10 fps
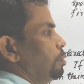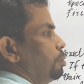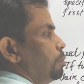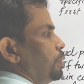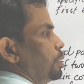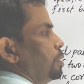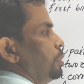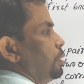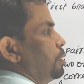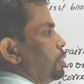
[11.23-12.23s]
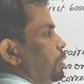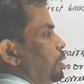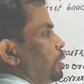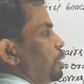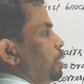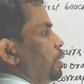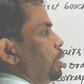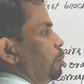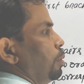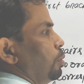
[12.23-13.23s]
First is
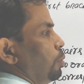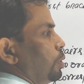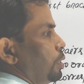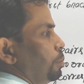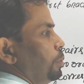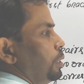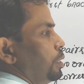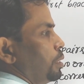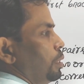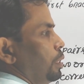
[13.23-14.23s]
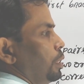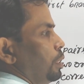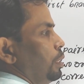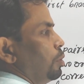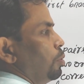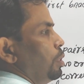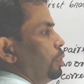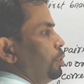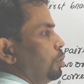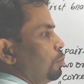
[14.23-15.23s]
about ordered pairs, then
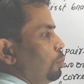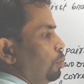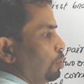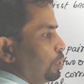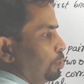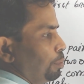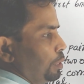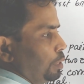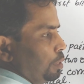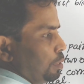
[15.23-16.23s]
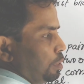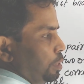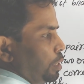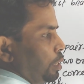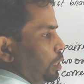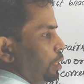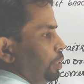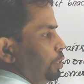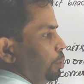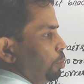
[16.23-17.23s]
equality of ordered pairs,
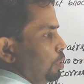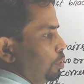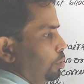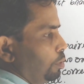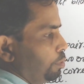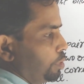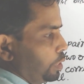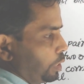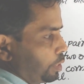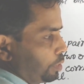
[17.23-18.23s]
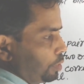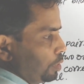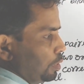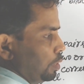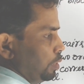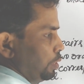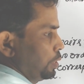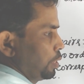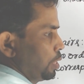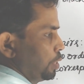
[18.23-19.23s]
Cartesian product of sets,
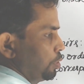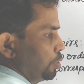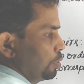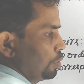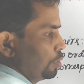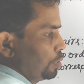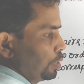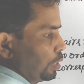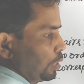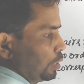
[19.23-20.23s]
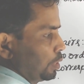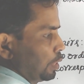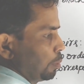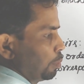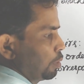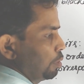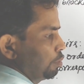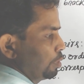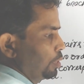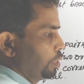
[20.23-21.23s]
relations and number
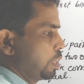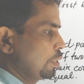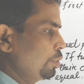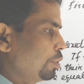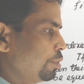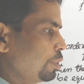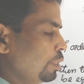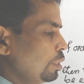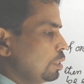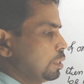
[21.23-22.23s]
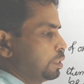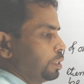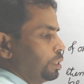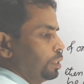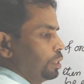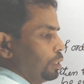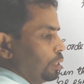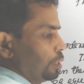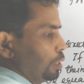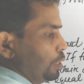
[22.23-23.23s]
of relations,
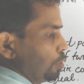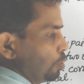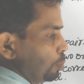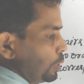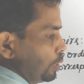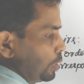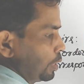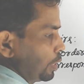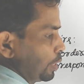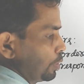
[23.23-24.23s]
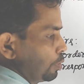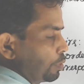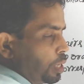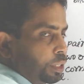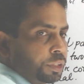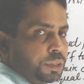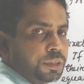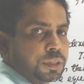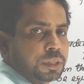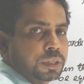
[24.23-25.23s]
and then domain and range of relations,